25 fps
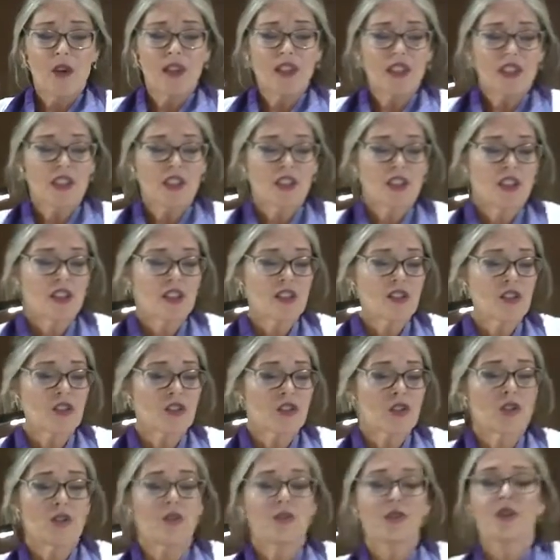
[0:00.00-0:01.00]
wanted to talk to the
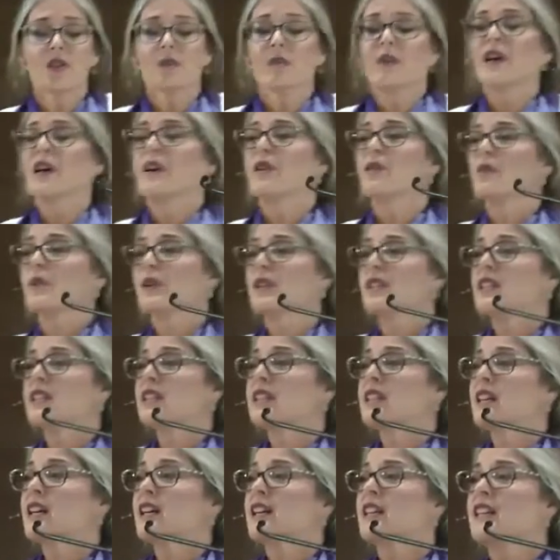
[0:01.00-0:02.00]
children about
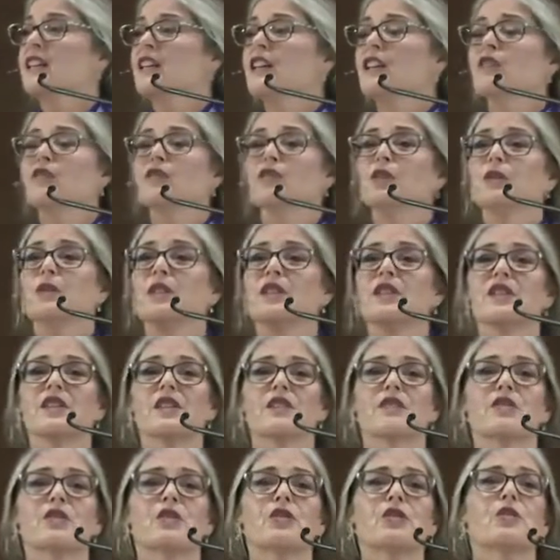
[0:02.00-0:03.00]
was the influence
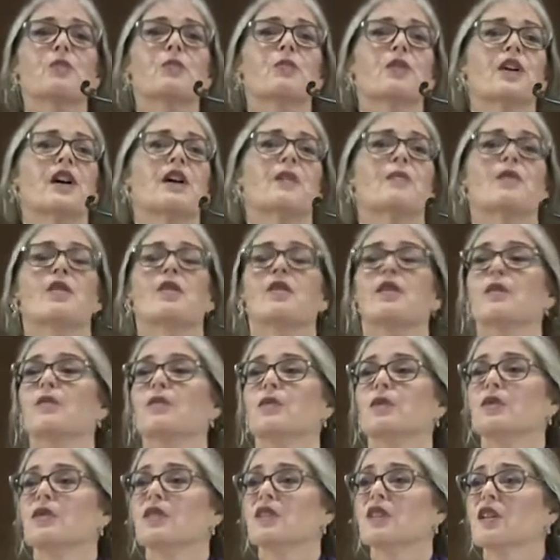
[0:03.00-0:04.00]
of two primary
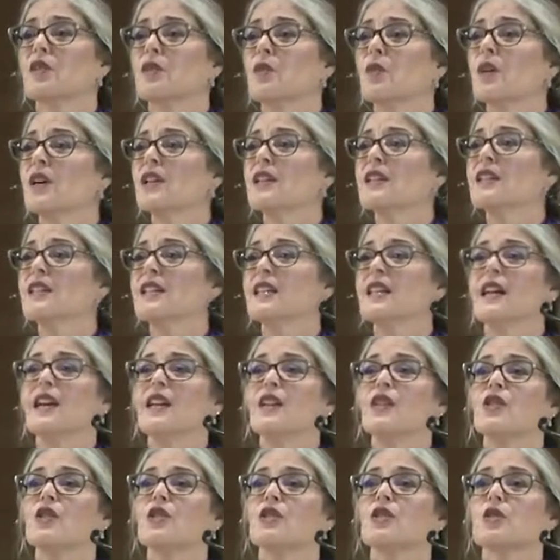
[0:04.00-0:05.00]
roots, and one is the
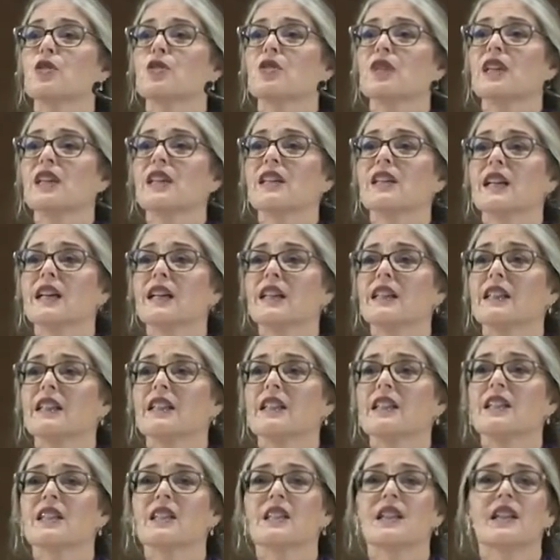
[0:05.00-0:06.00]
ancient Greek, the
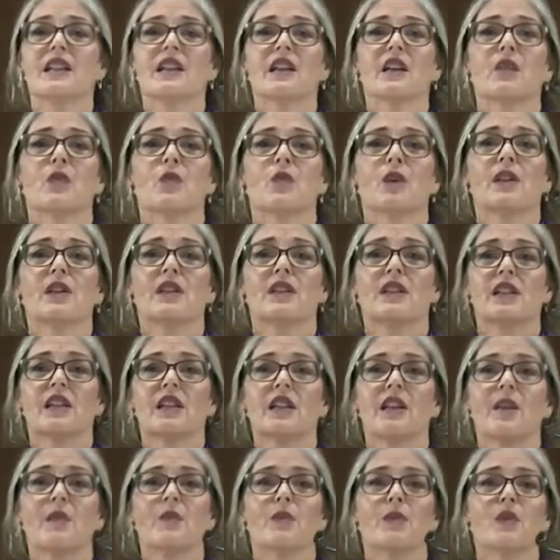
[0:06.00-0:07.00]
Hellenistic, and one is the
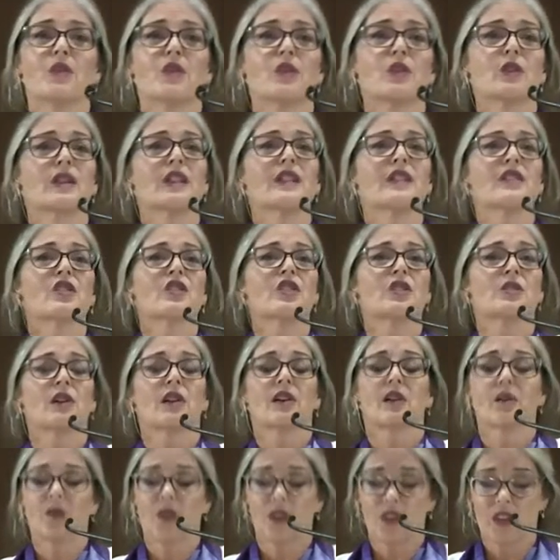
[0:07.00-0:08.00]
Hebrew. So let's
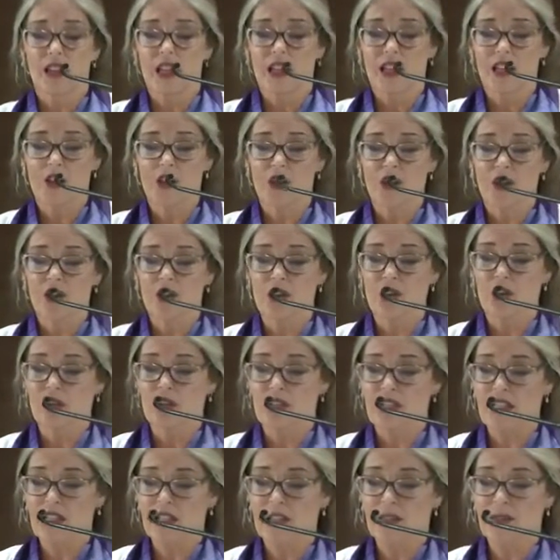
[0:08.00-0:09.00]
start with the ancient
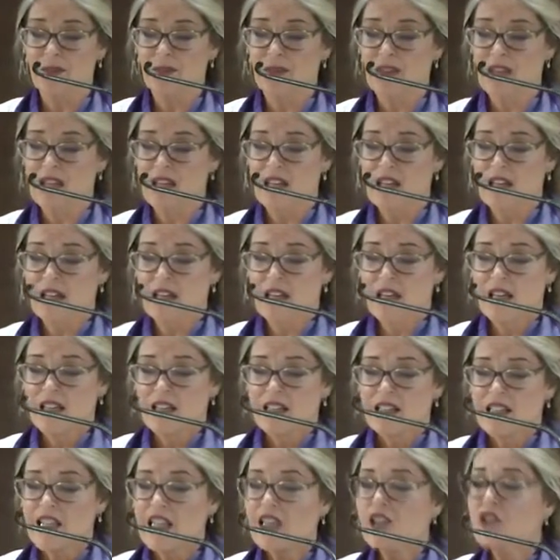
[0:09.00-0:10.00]
Greek.
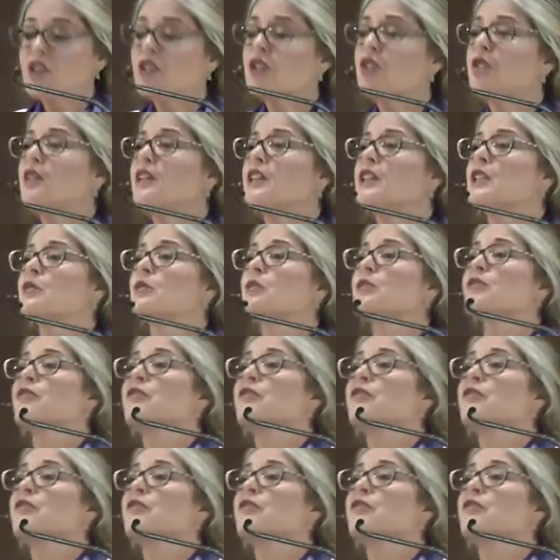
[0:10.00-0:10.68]
The ancient Greeks were